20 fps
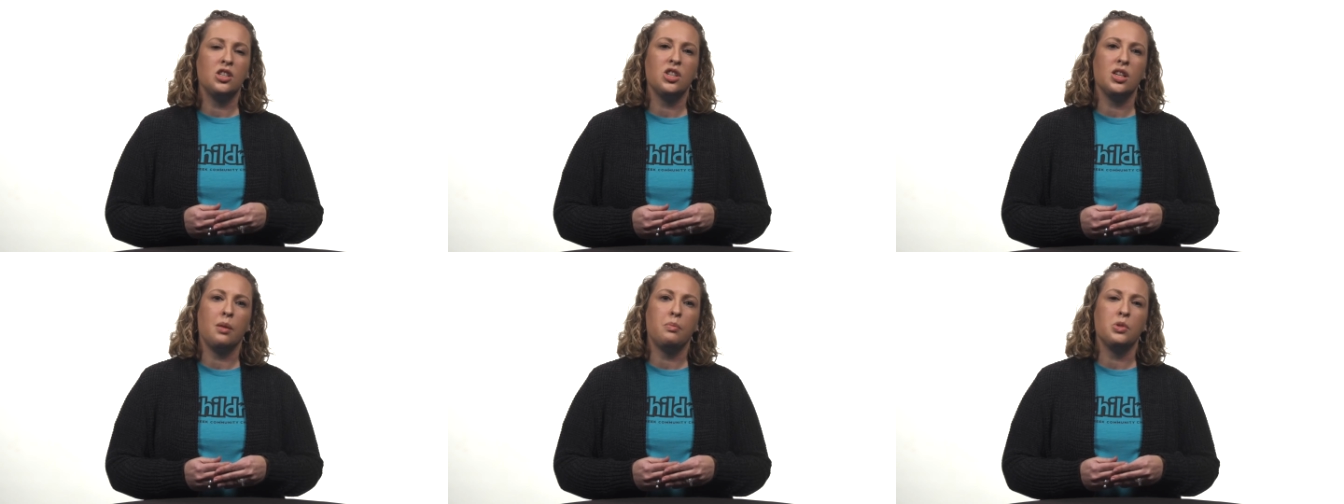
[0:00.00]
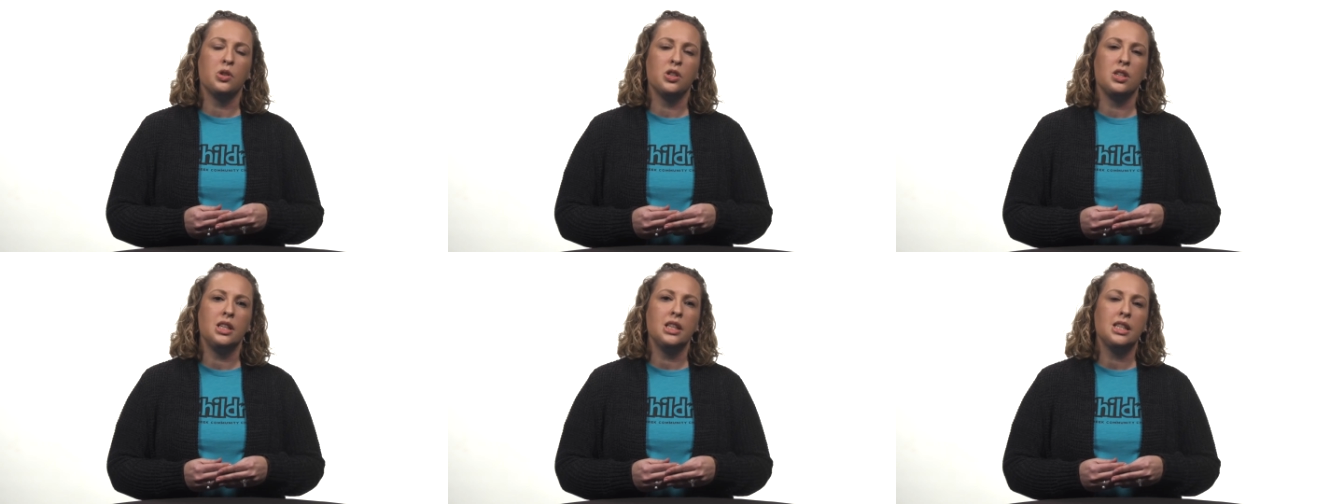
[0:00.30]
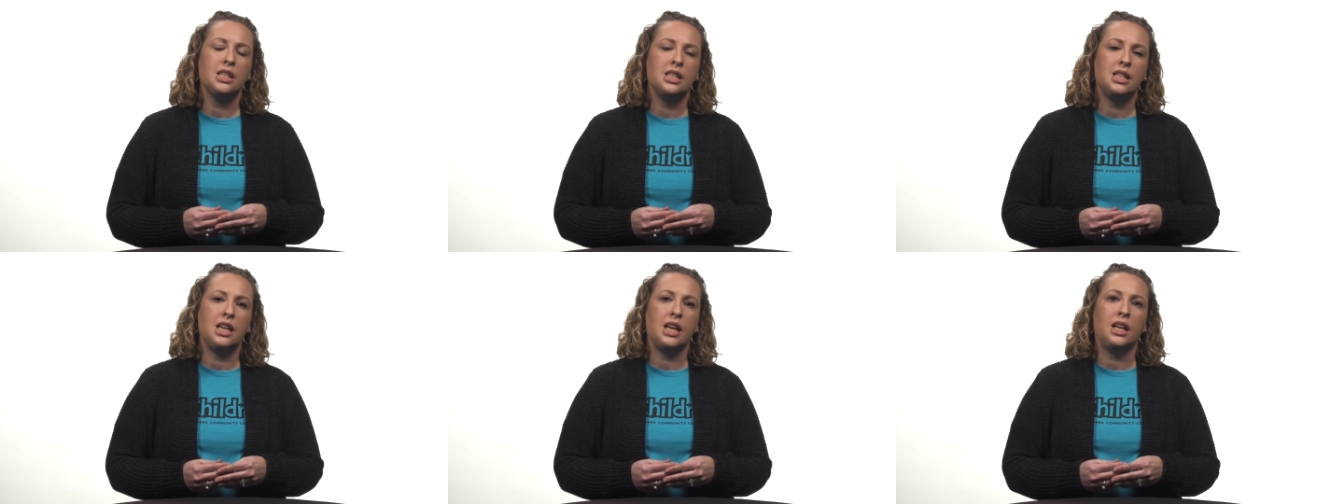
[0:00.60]
chapter
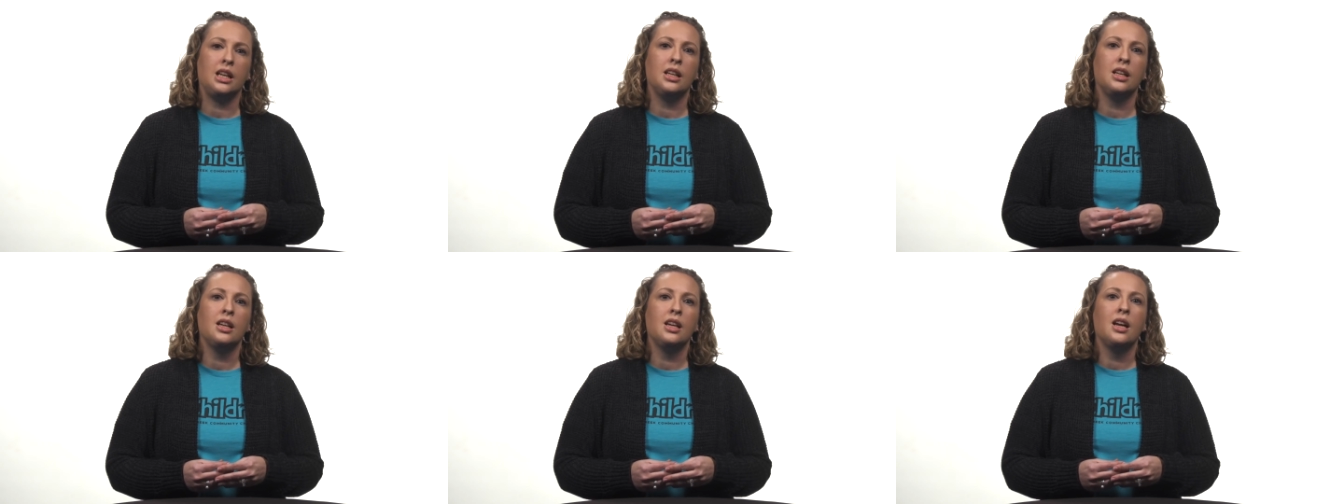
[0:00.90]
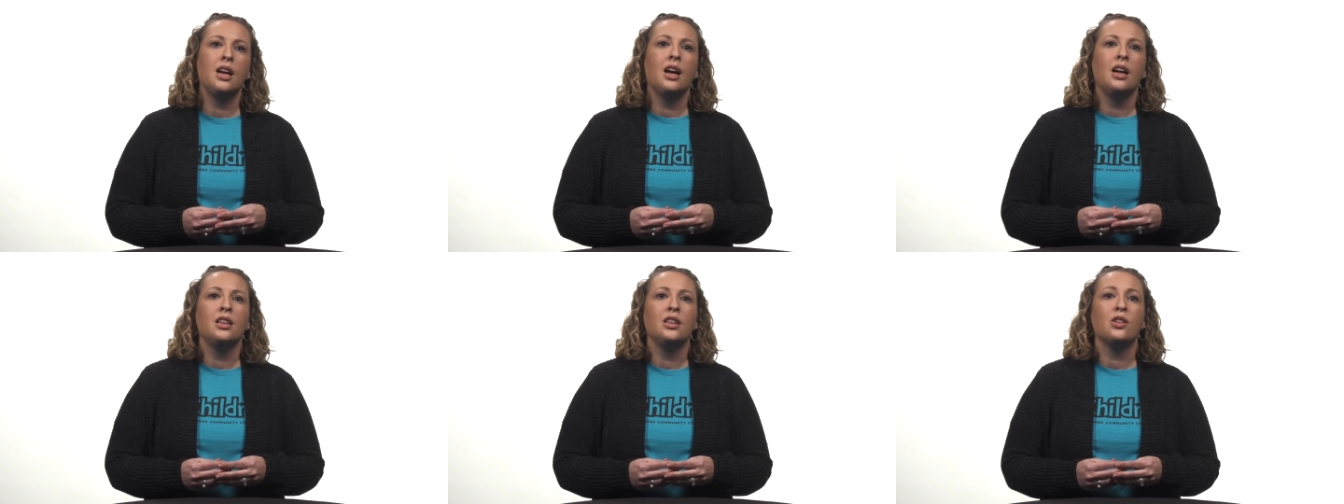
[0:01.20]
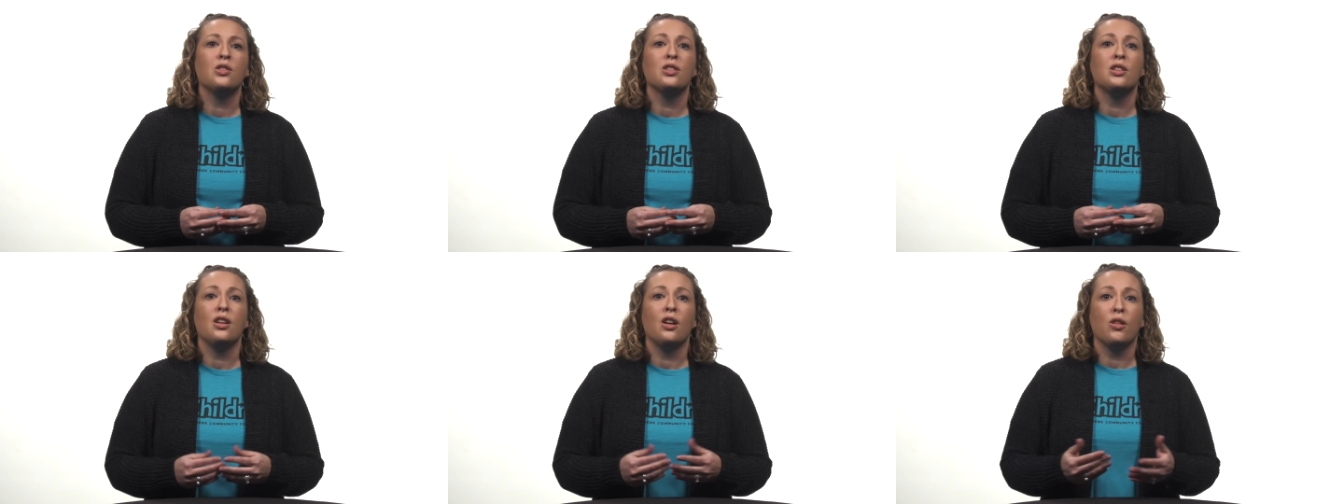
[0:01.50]
16,
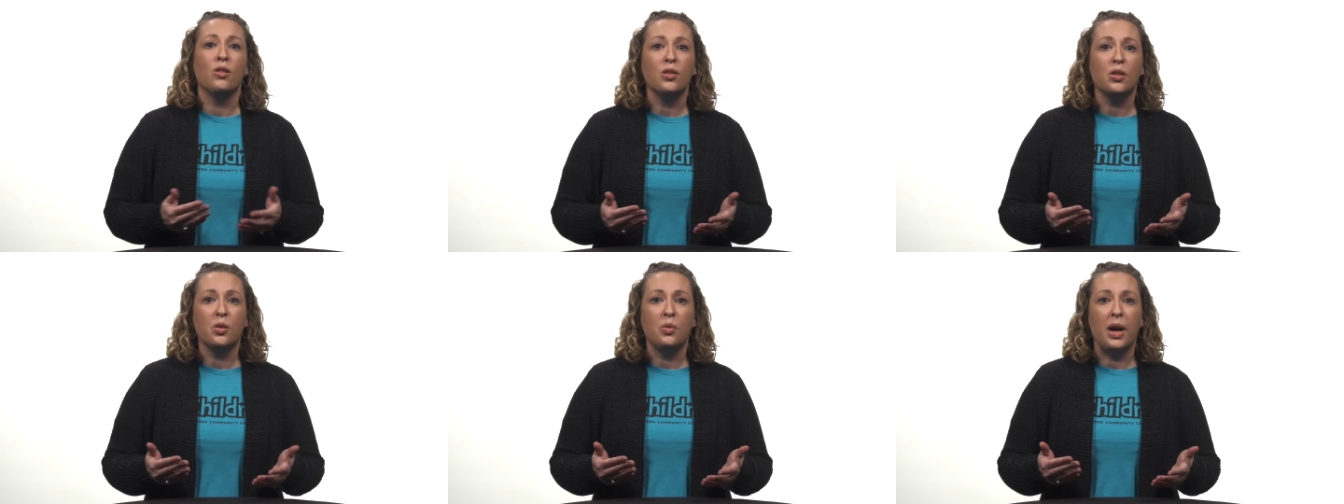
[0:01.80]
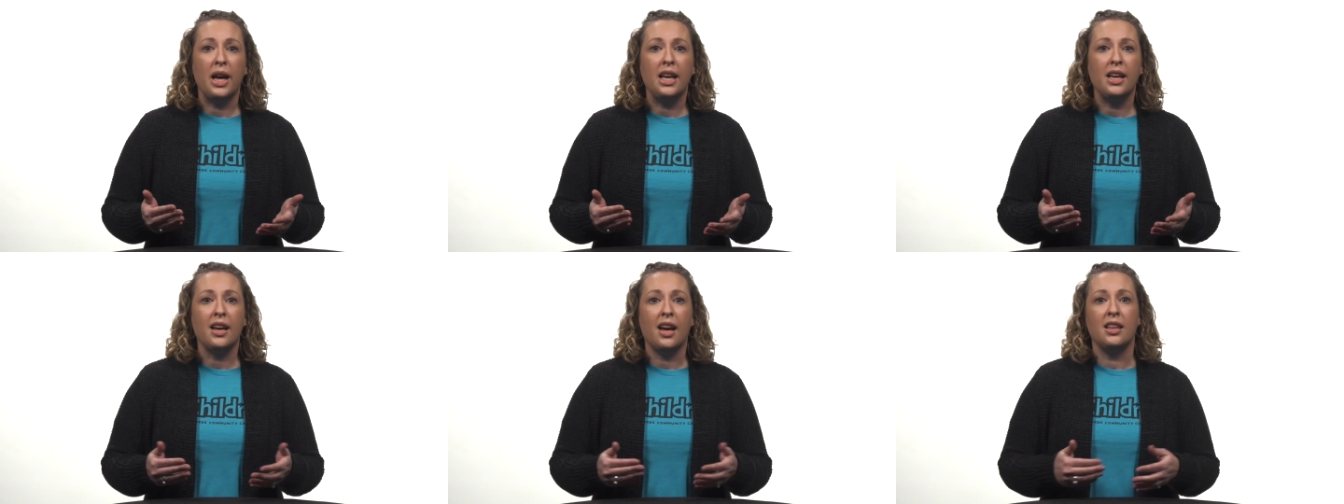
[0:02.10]
there's an earthquake